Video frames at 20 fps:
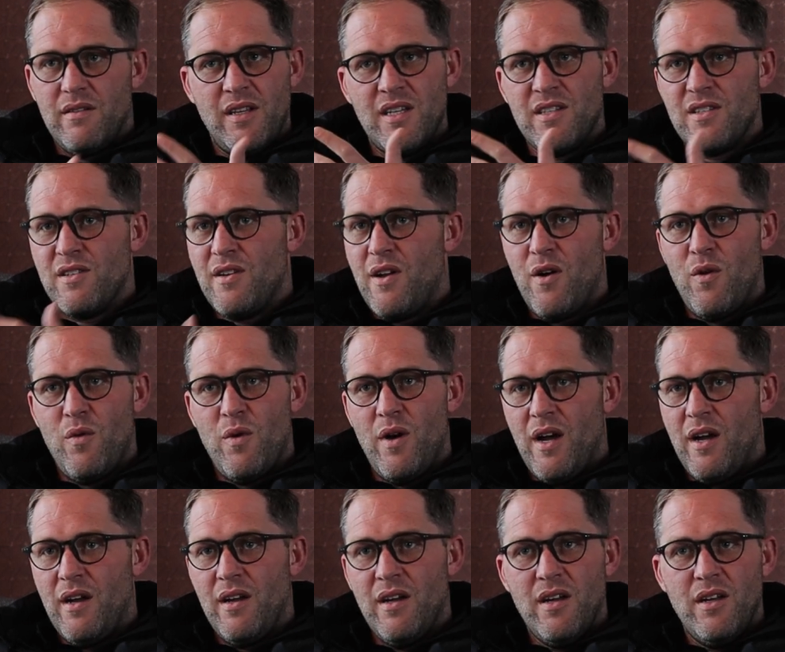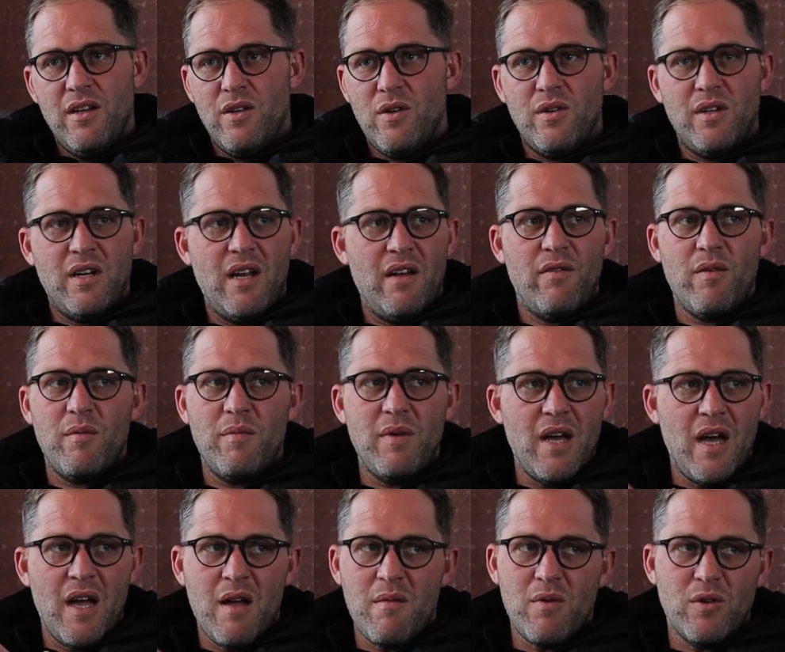there's no way. You'll never
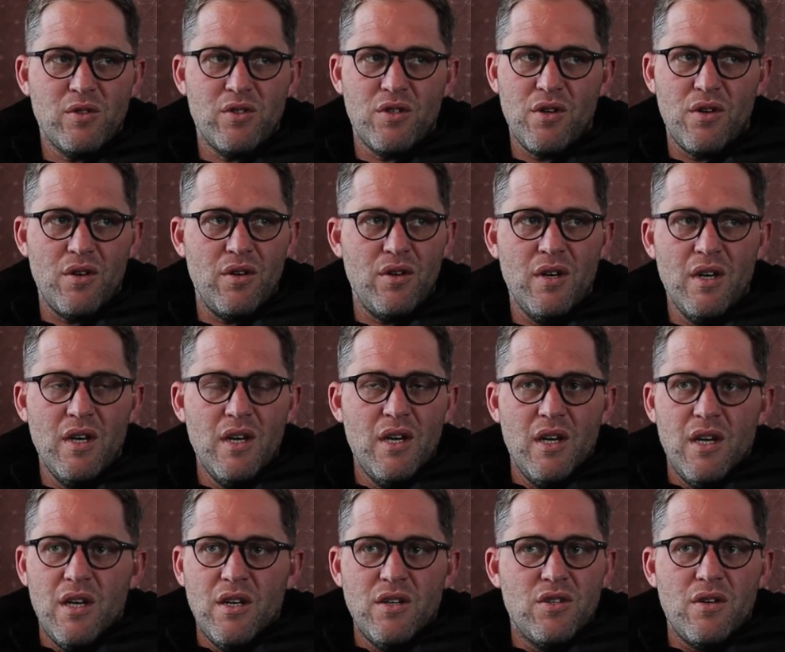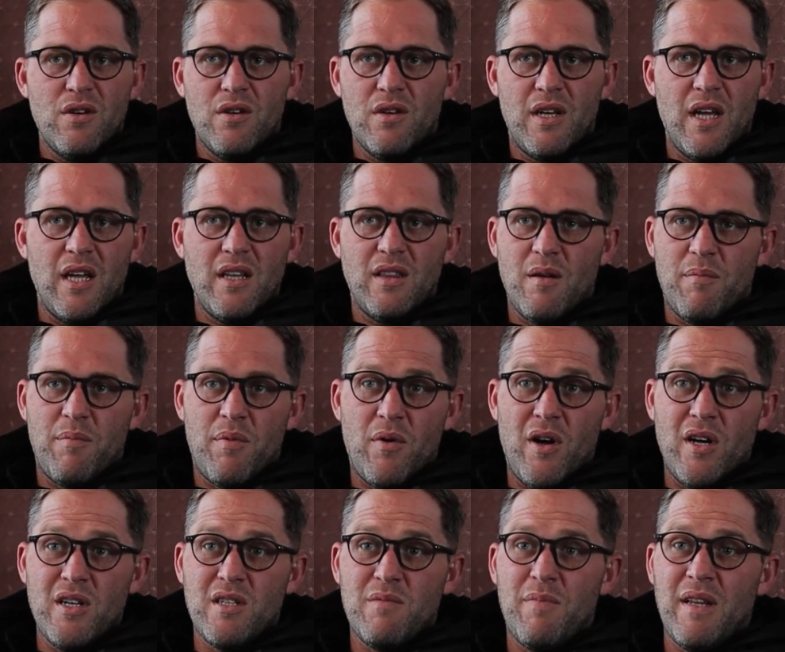be able to get the
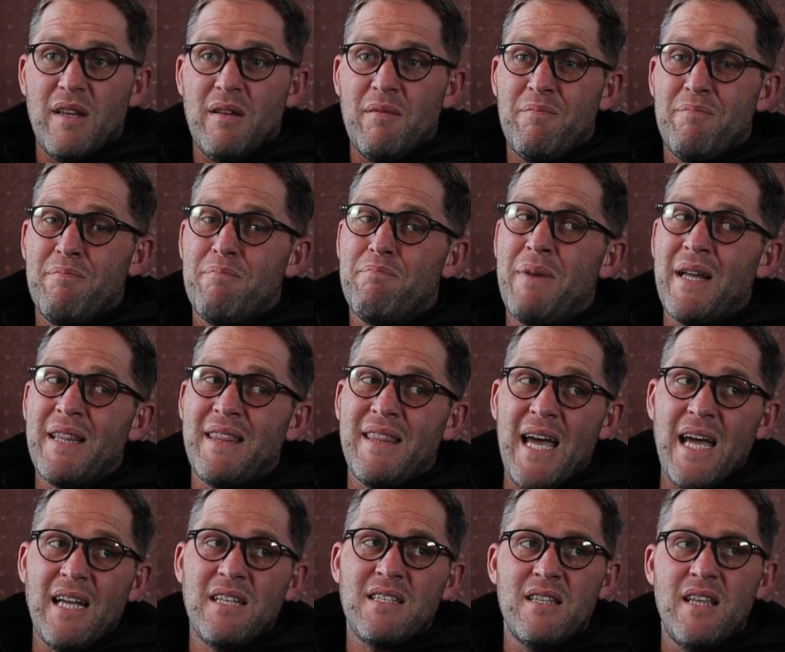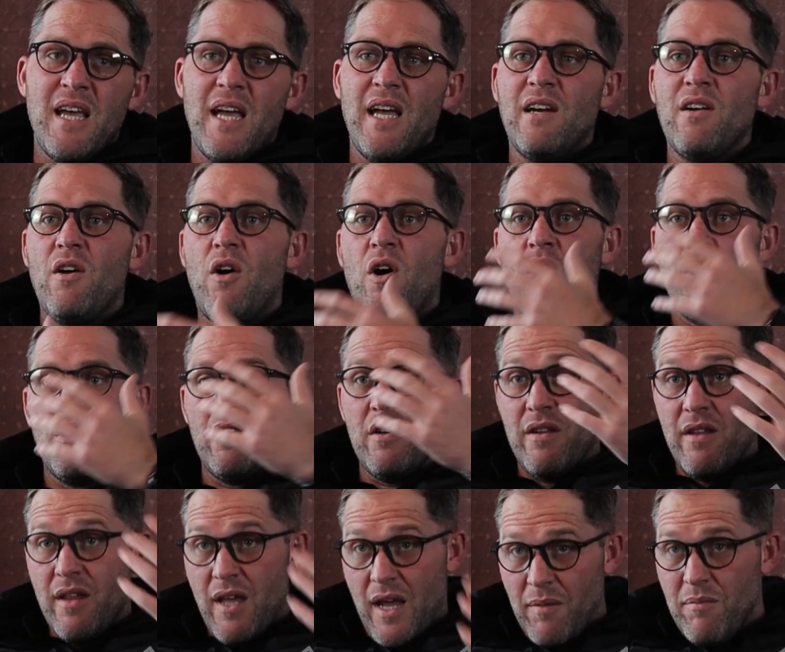price. But that's then
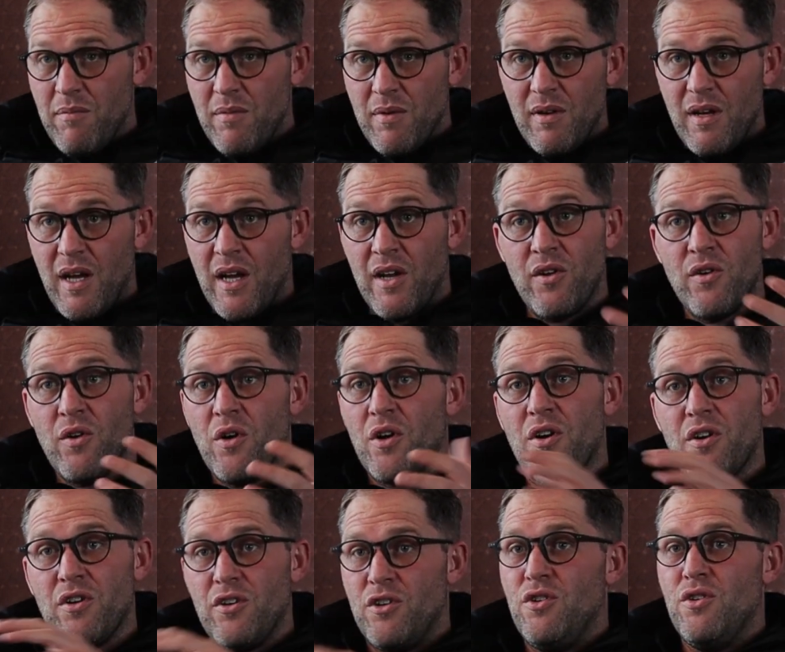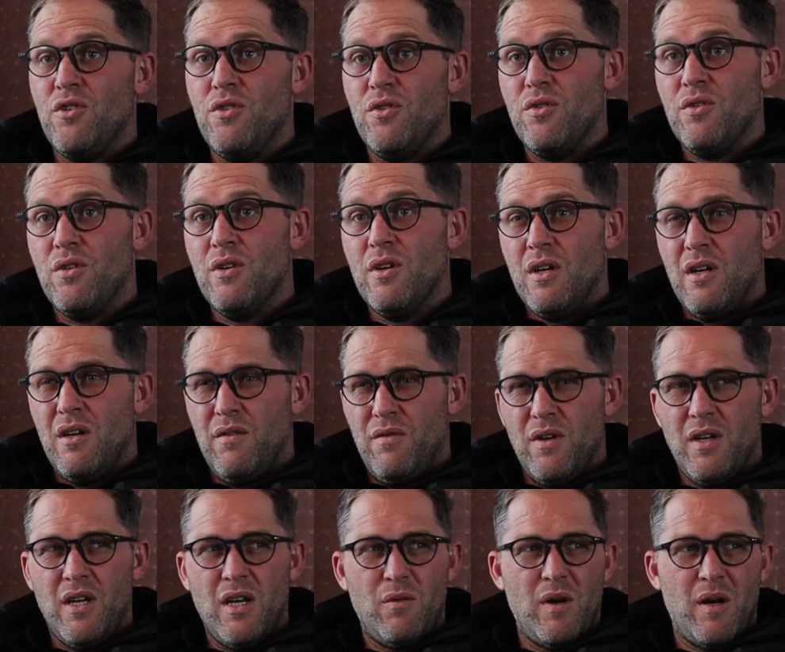on them and not on you,
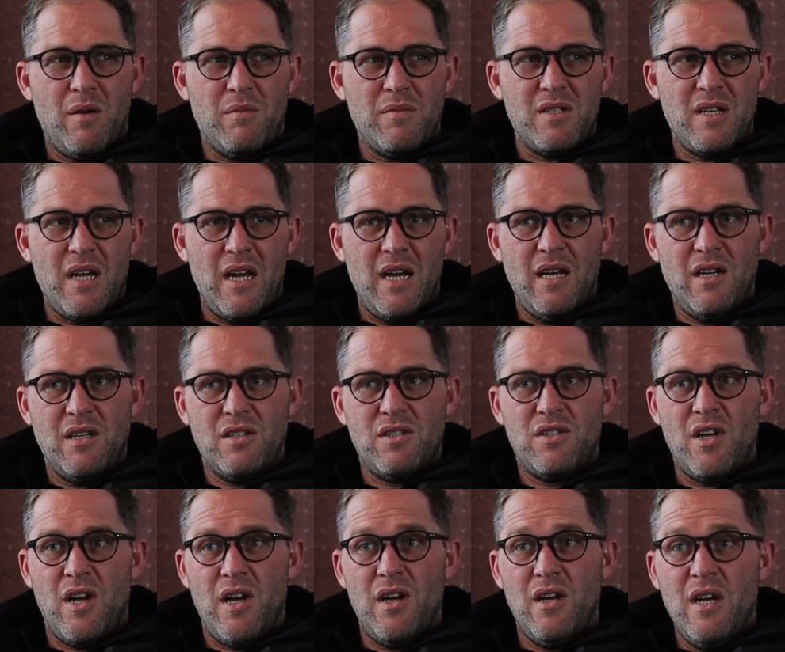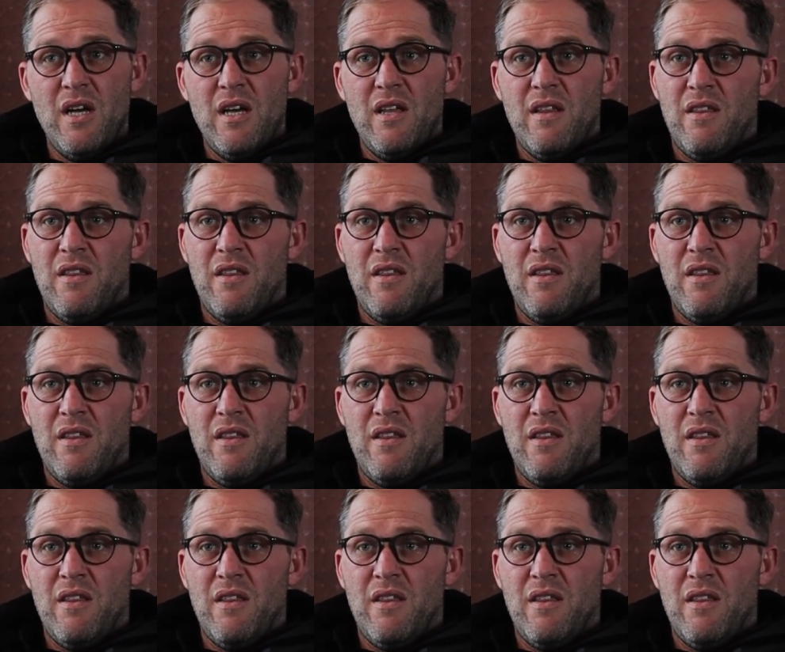if you get what I'm saying. So